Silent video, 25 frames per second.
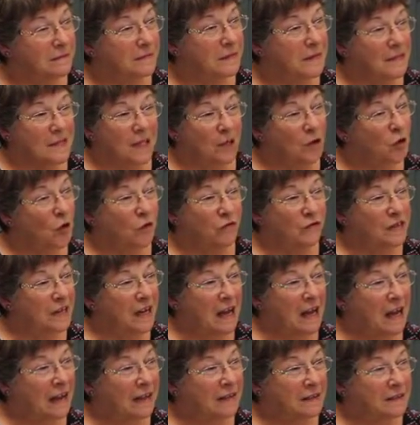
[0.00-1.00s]
He said
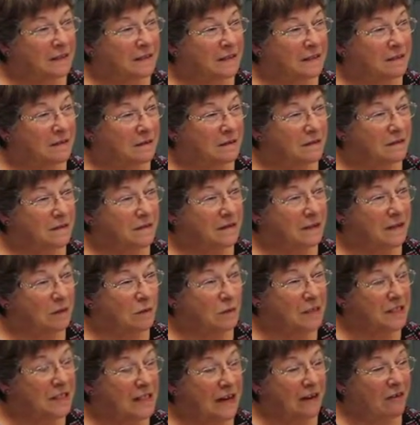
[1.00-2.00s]
overnight he
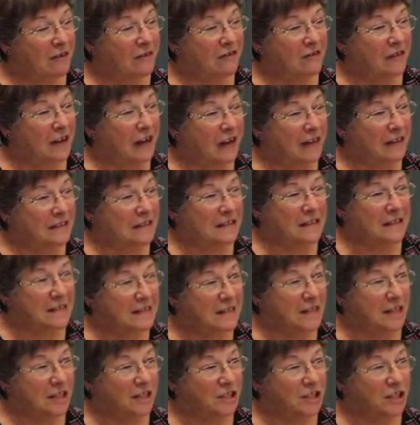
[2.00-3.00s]
was terrified and his
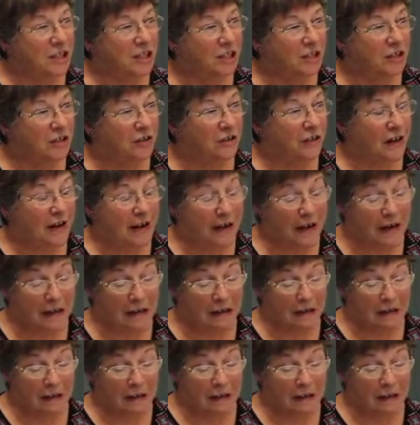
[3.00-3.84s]
hair turned grey,